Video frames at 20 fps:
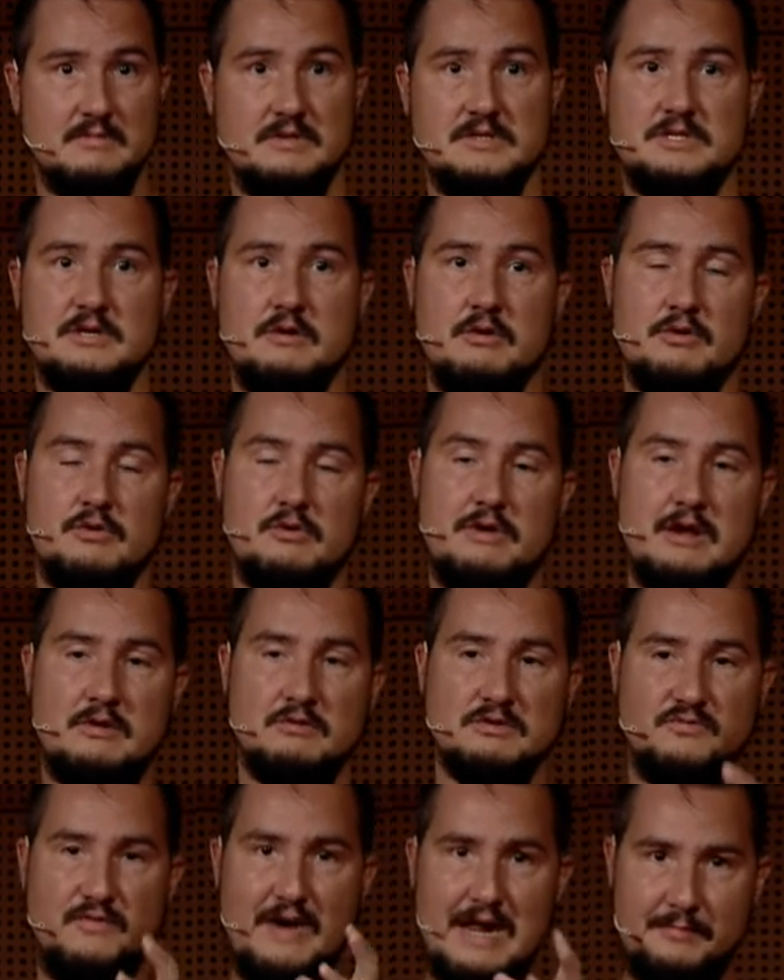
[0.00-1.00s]
So you can
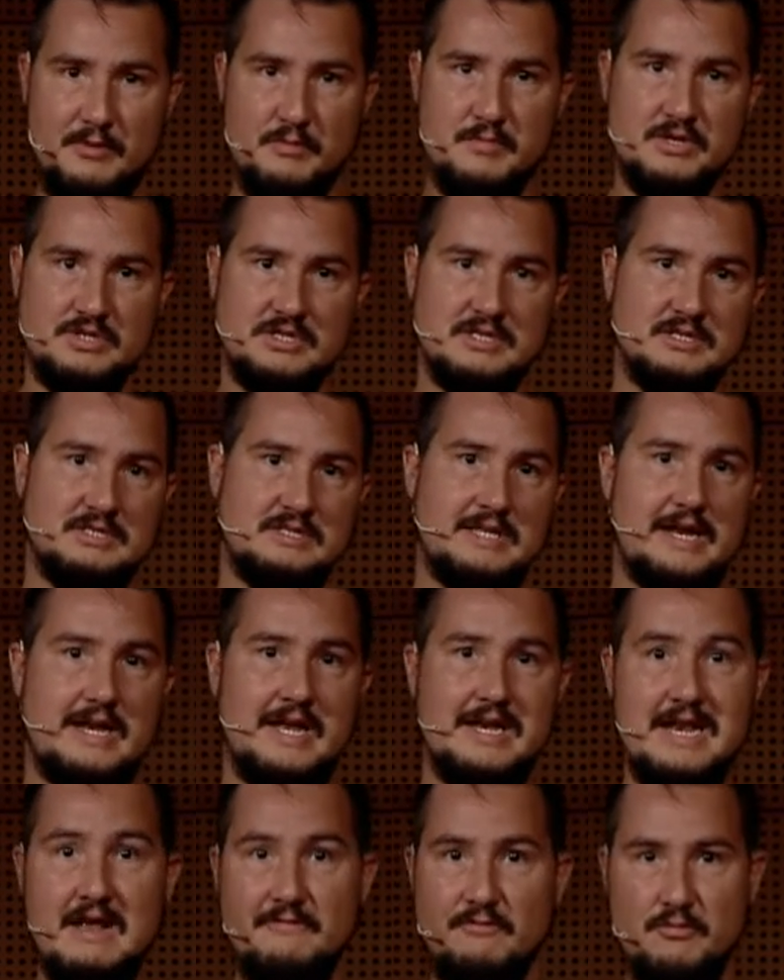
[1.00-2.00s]
use file permissions. They
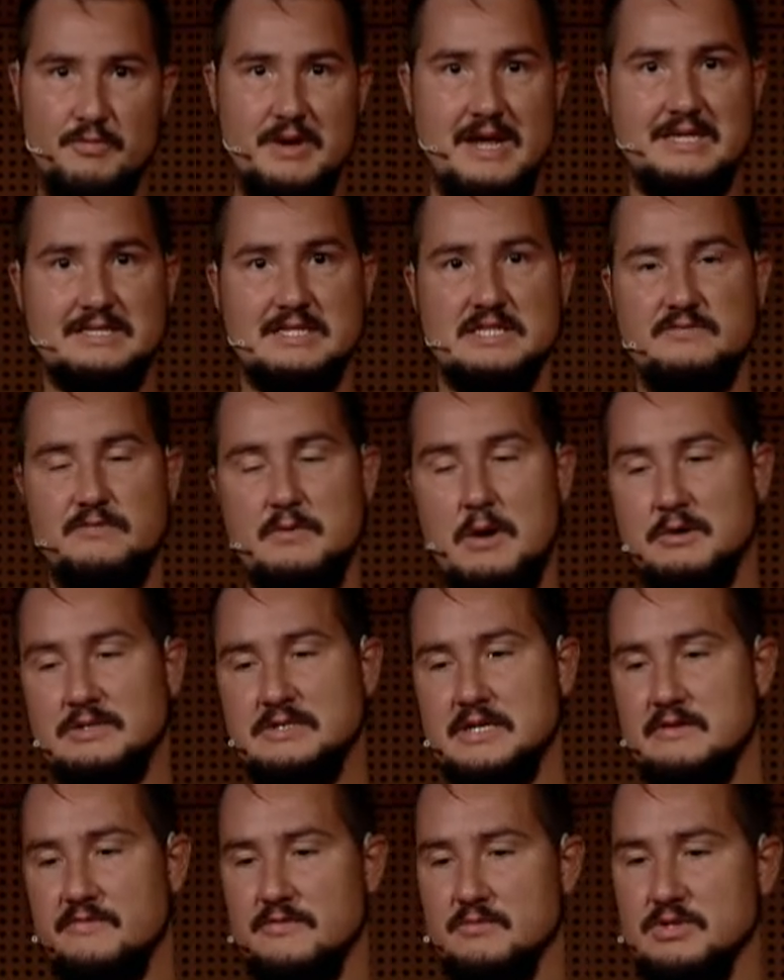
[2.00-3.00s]
can never be accessed from
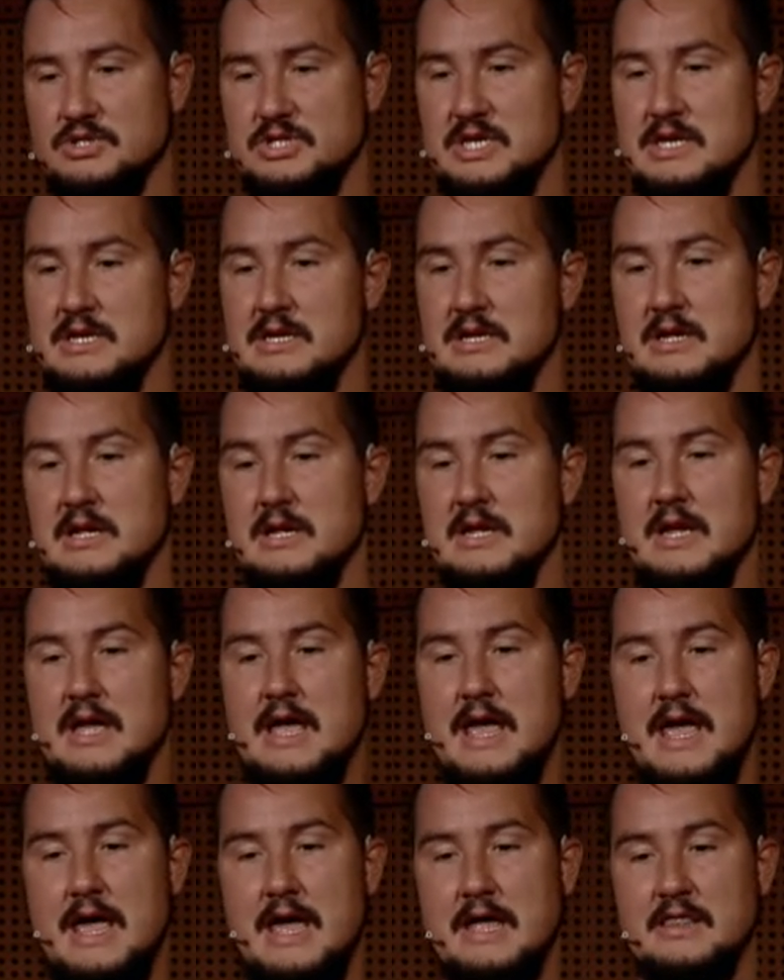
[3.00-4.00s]
outside of the machine,
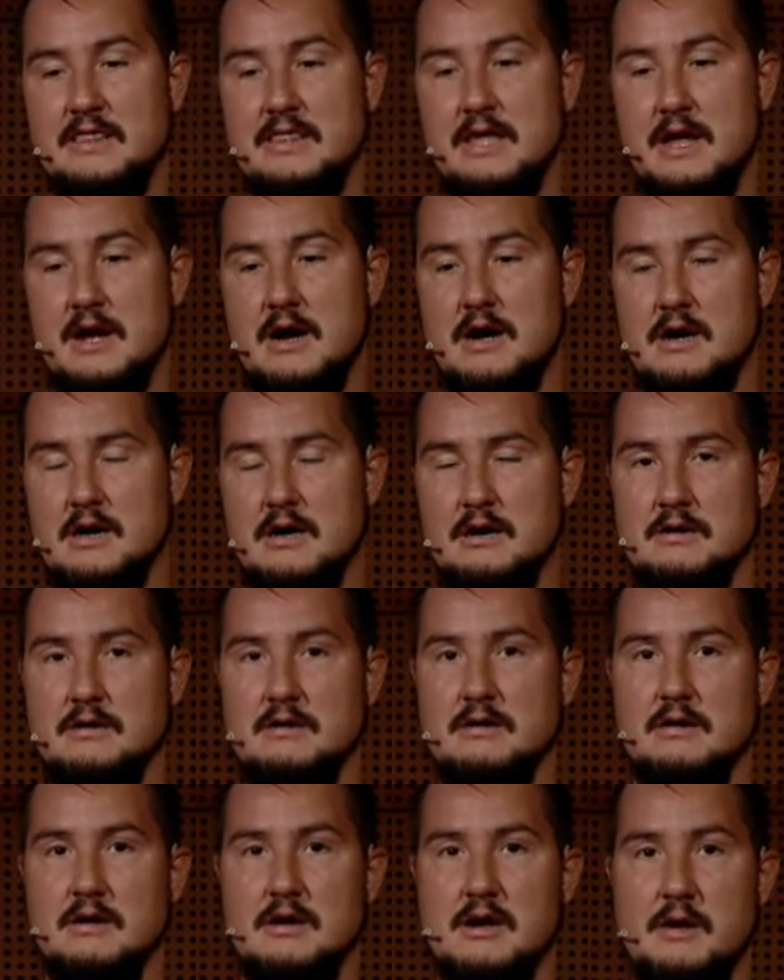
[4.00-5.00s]
and they are
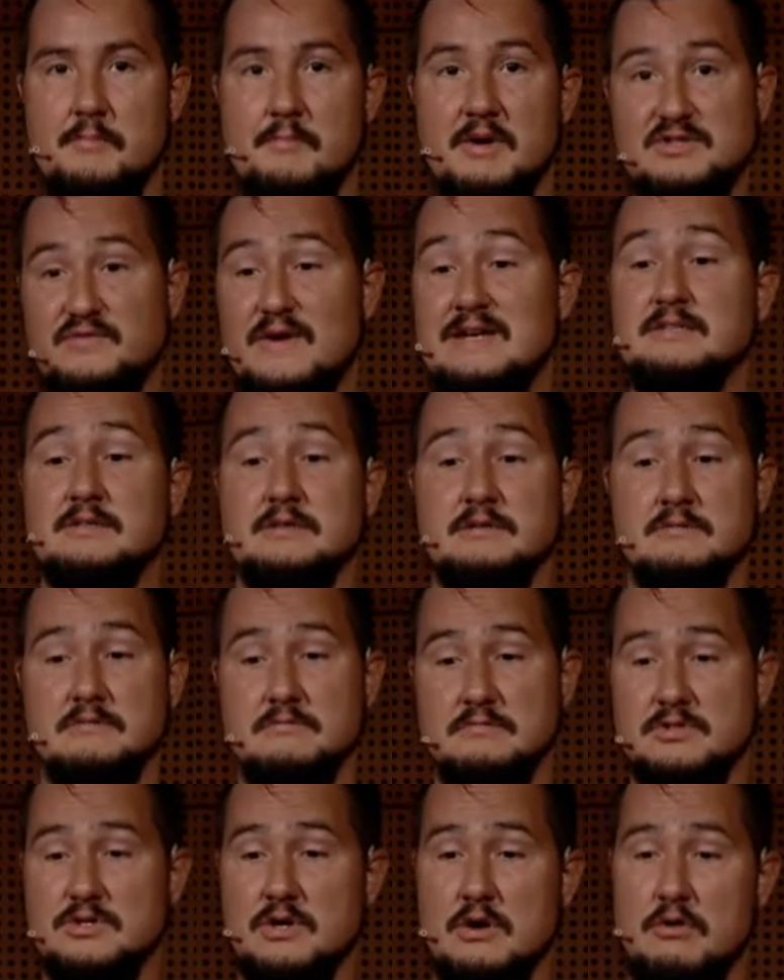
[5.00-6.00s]
much faster.
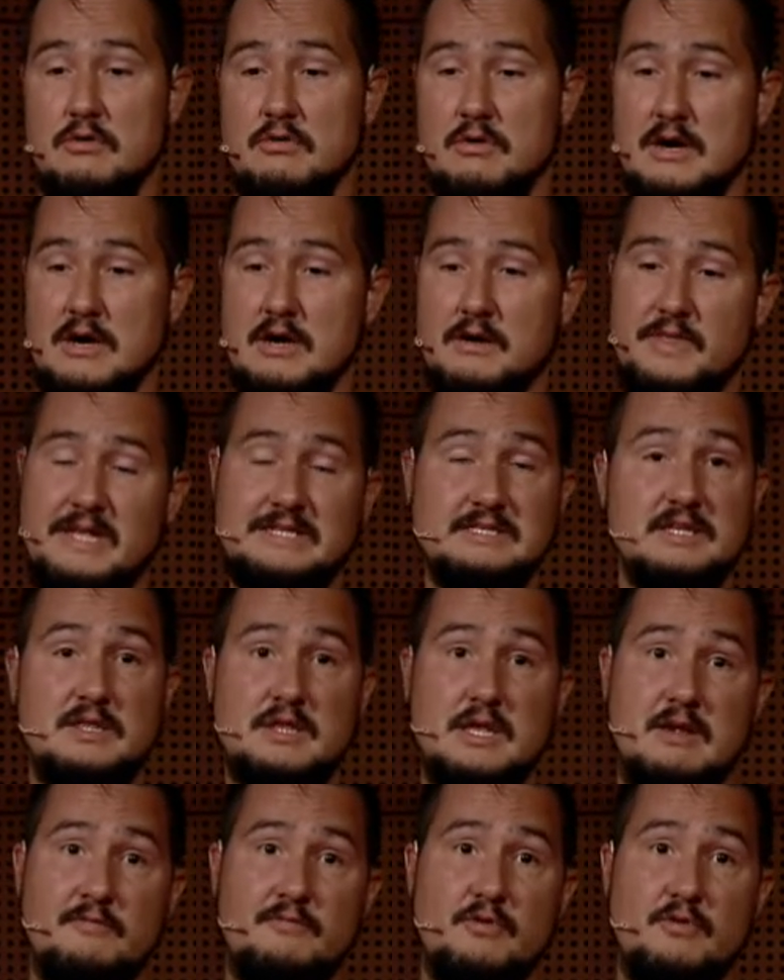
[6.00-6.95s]
So that's the thing.